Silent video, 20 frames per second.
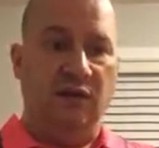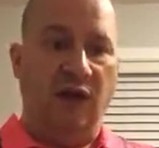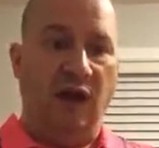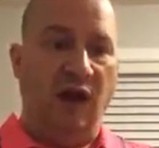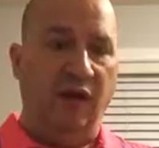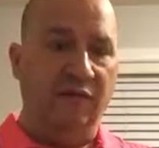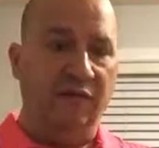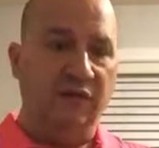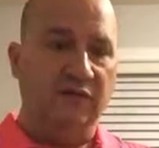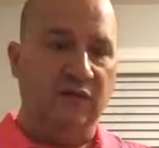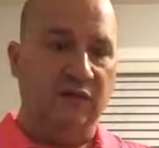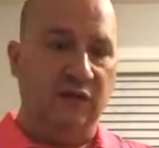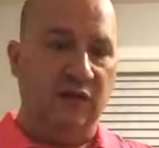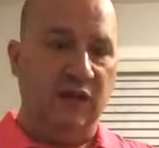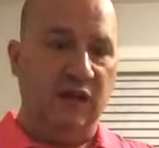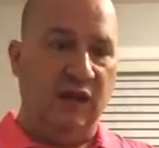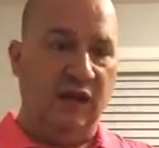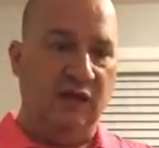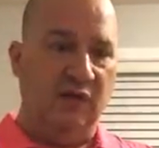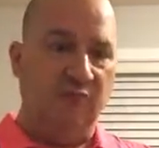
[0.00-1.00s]

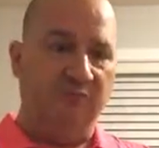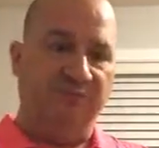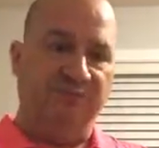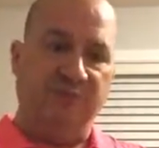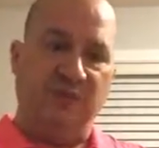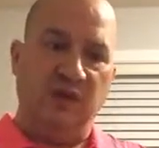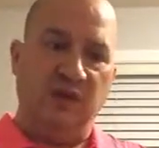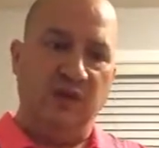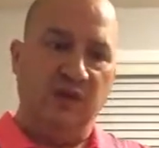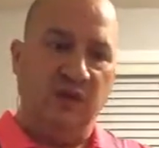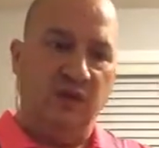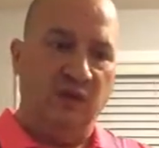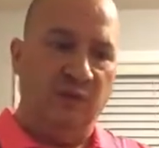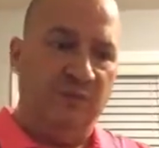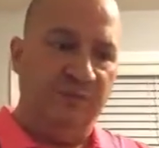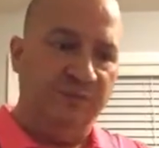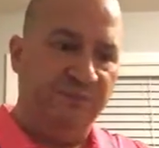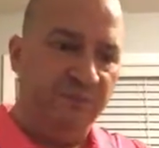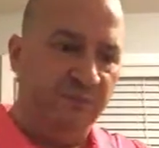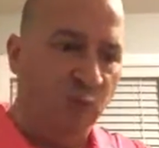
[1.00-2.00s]
obviously,
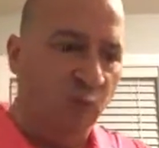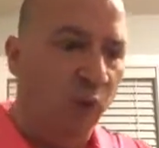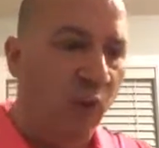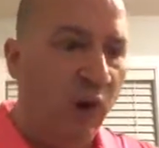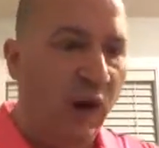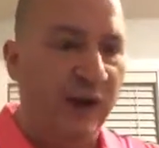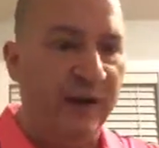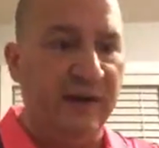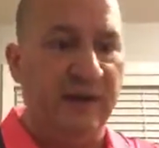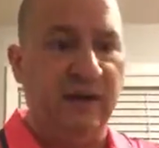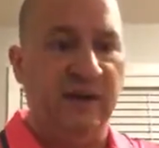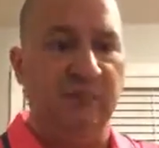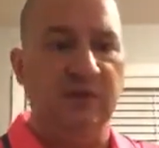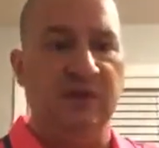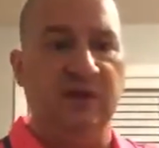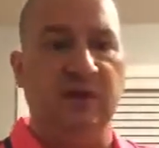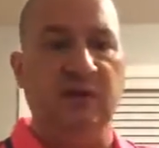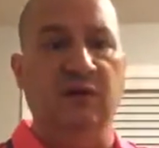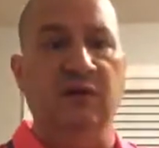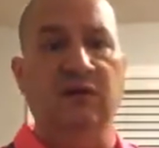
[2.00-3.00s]
wanted
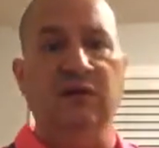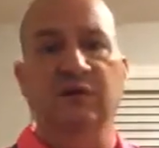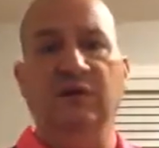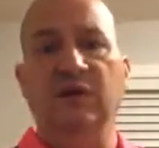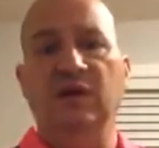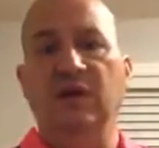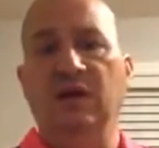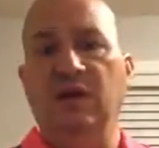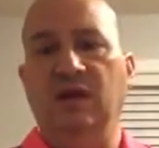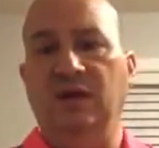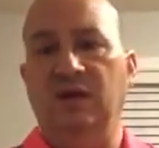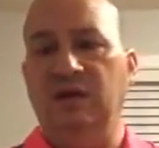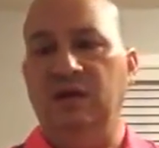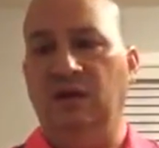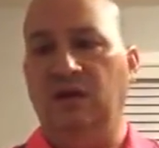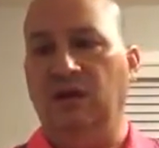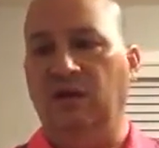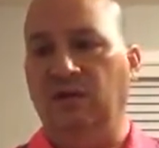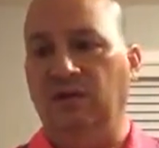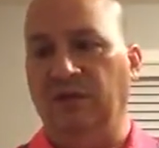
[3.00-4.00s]
him killed,
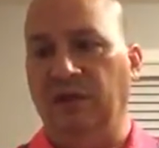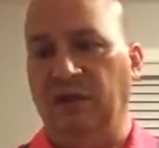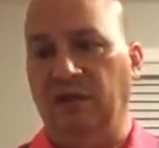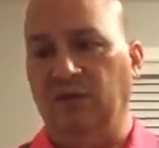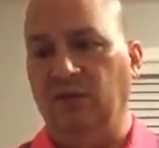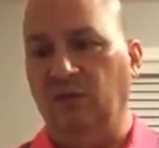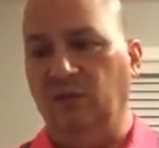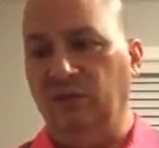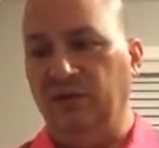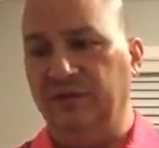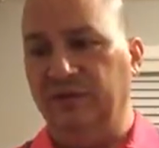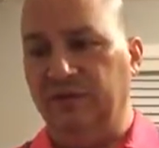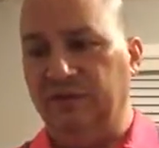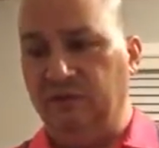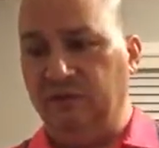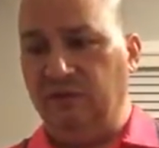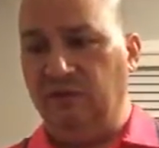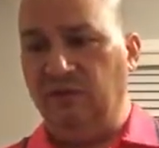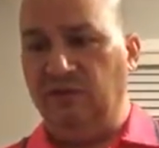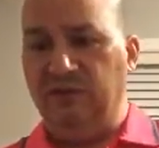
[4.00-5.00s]
that
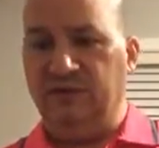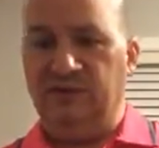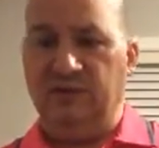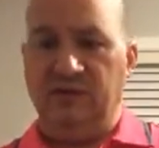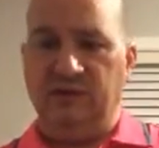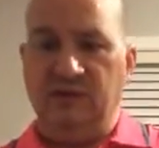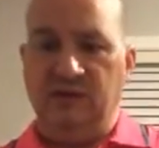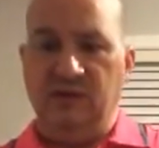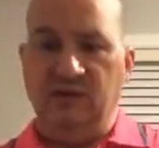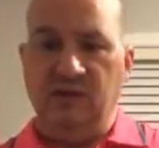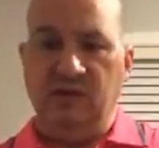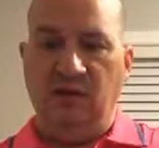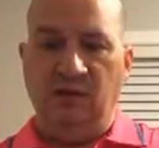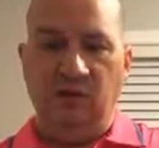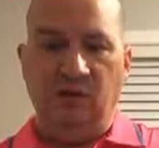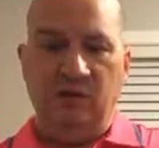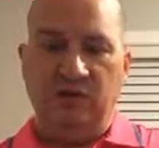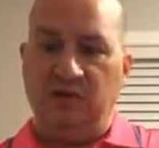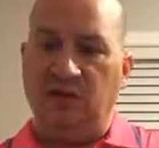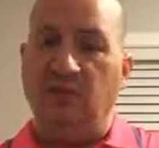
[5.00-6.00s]

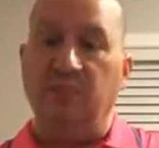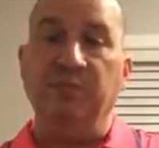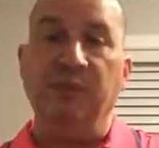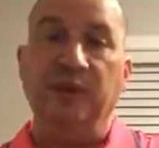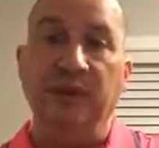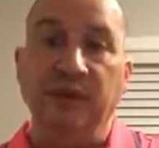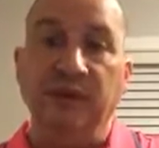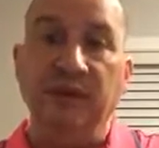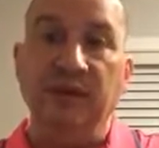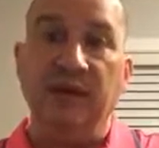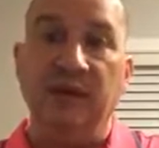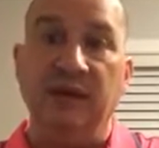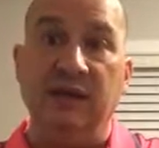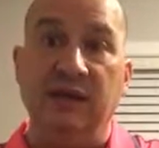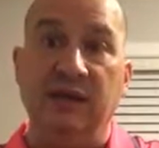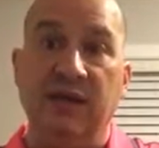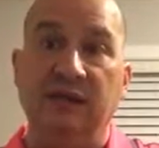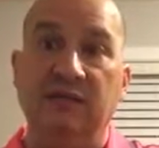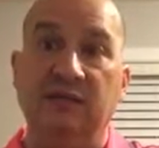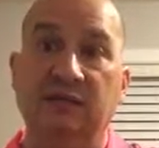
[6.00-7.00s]
was completely
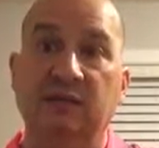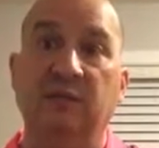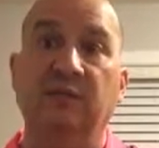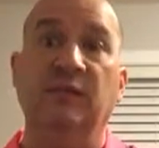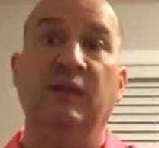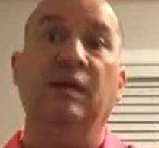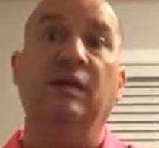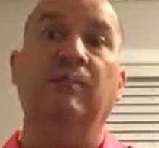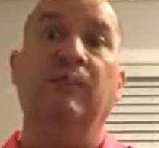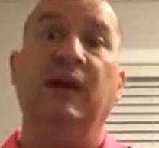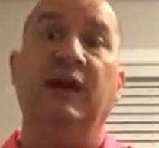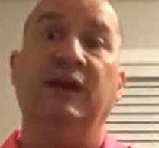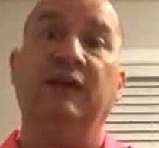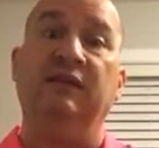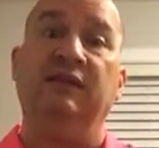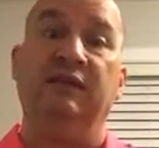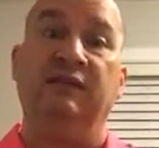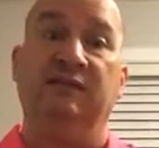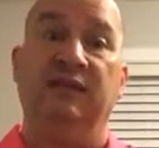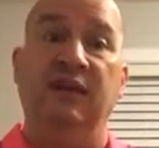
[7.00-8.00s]
against him. But
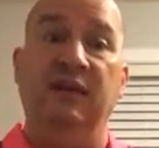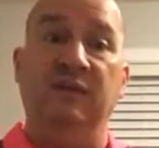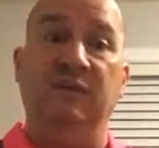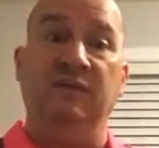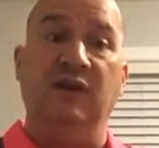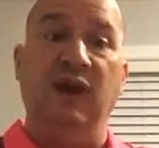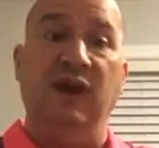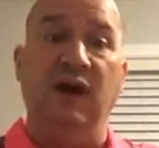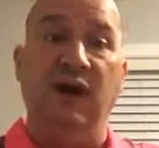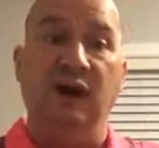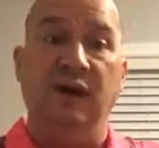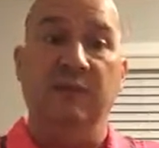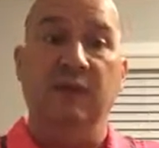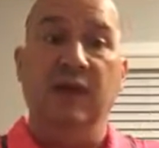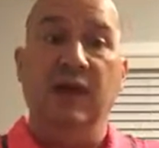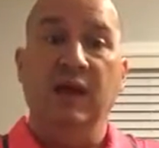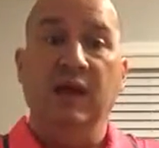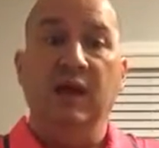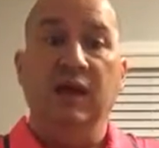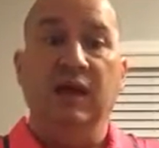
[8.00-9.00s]
at the same time,
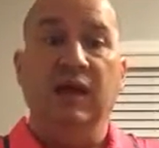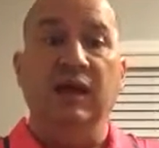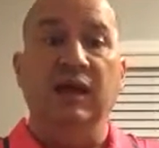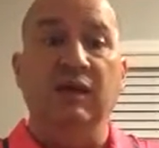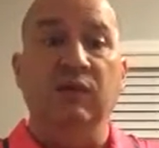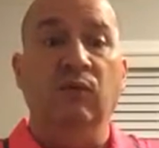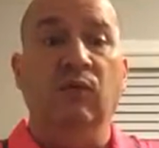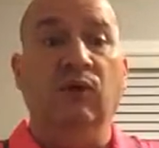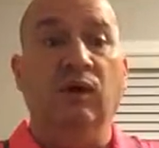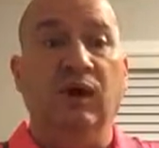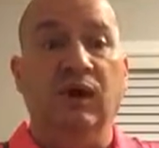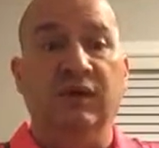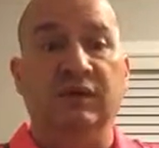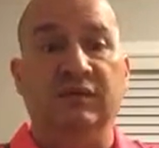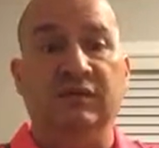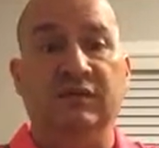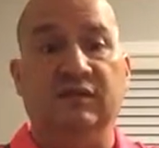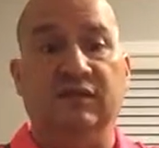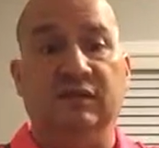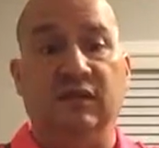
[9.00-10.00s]
he
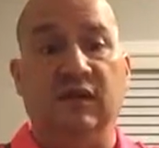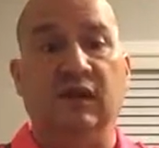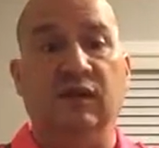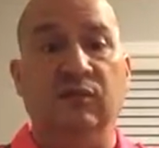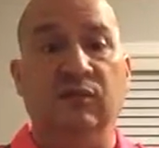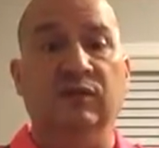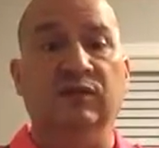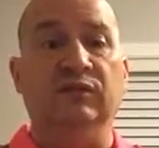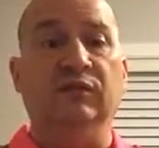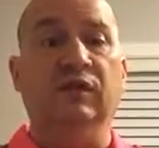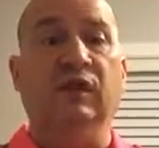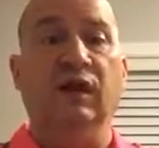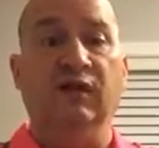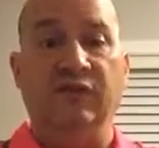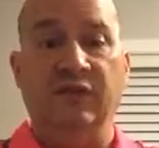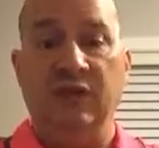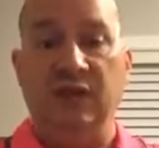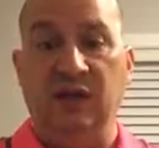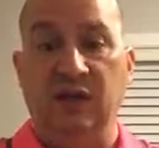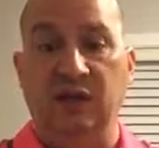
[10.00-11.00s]
was
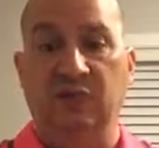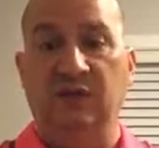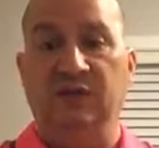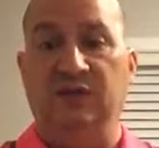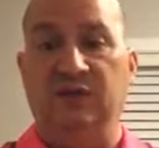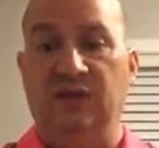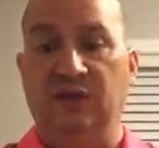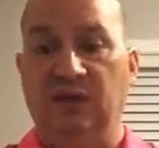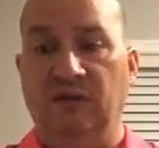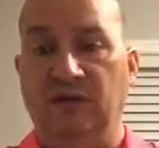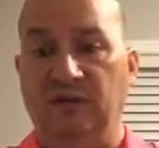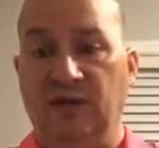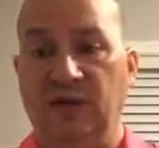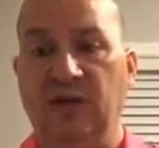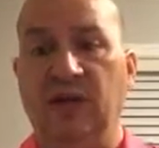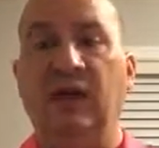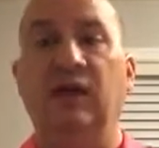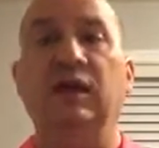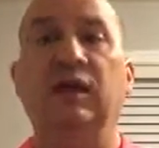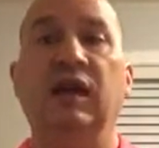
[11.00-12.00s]
loving, he was
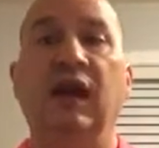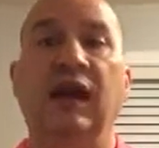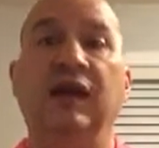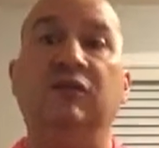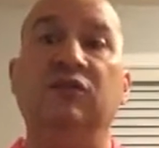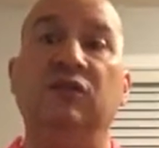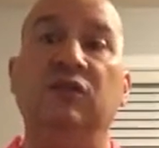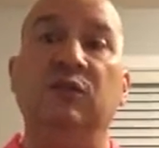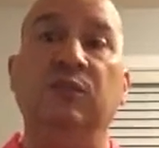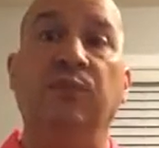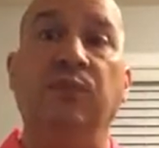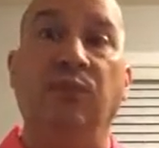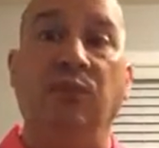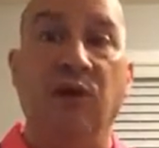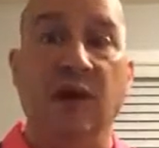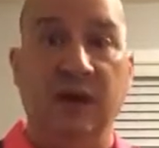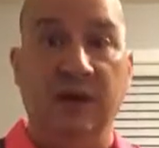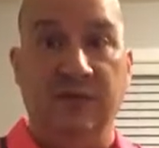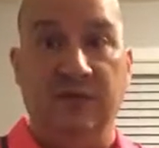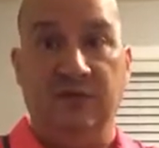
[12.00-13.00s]
giving, and he actually
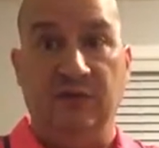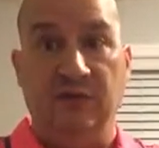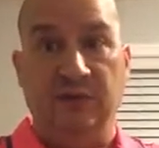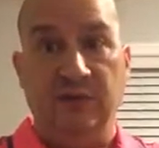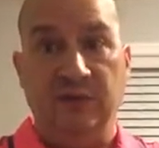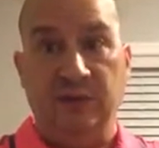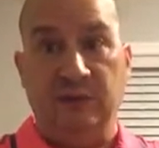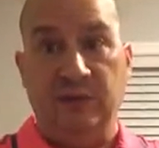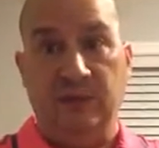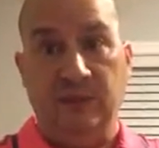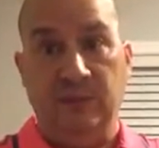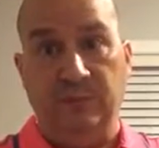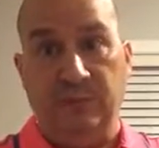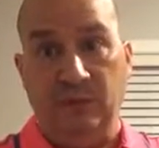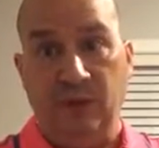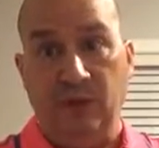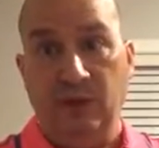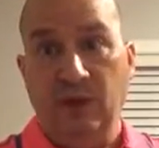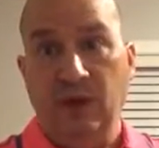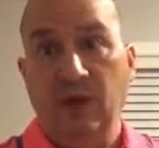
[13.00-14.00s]
prayed for these
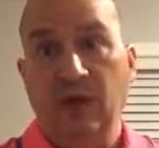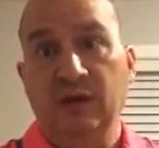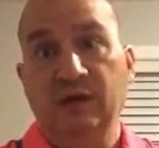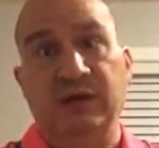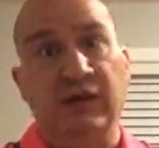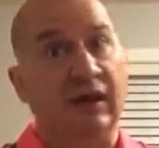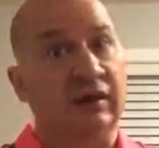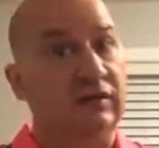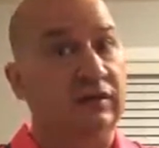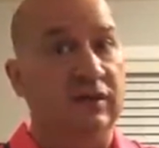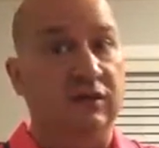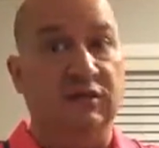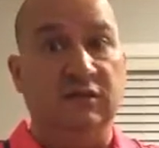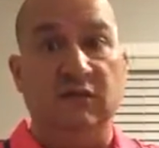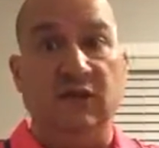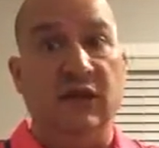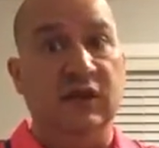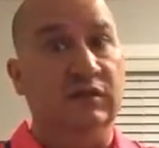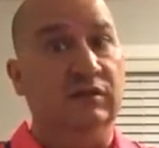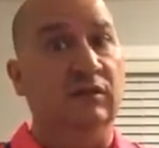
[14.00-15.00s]
people that
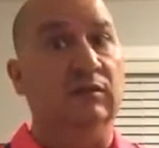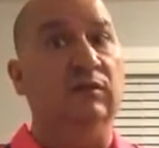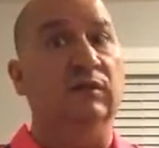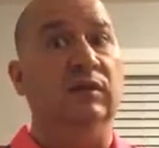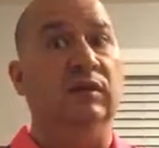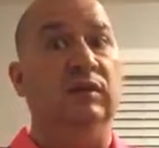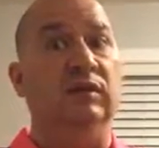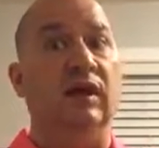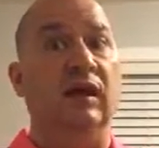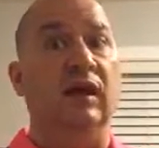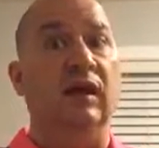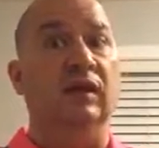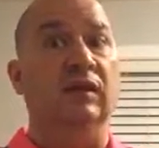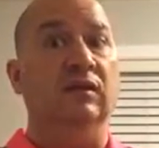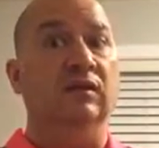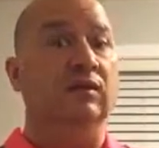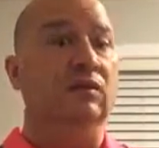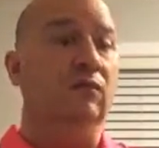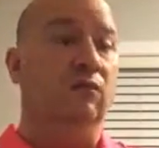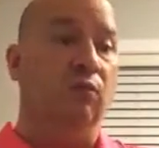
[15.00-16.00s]
disliked him
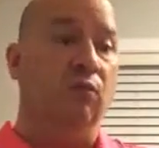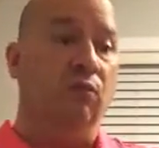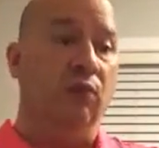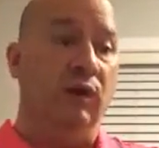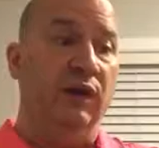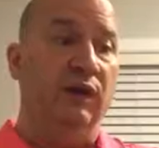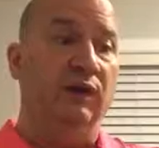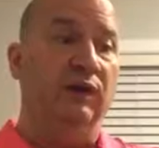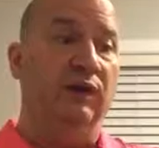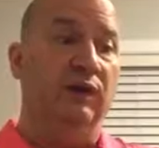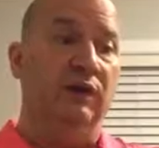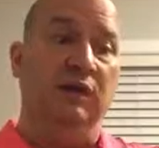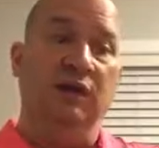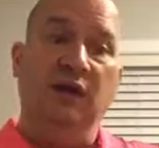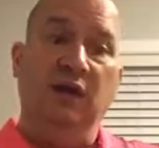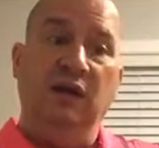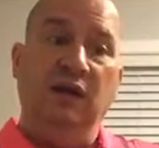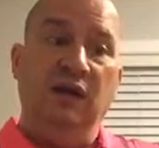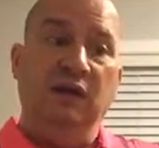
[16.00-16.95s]
and really,